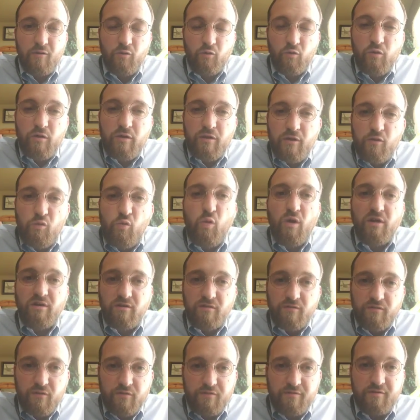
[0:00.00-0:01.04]
really
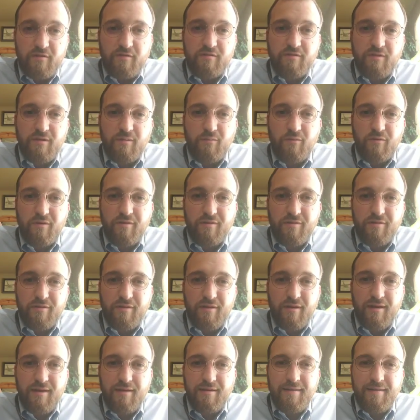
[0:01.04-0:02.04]
wonderful system with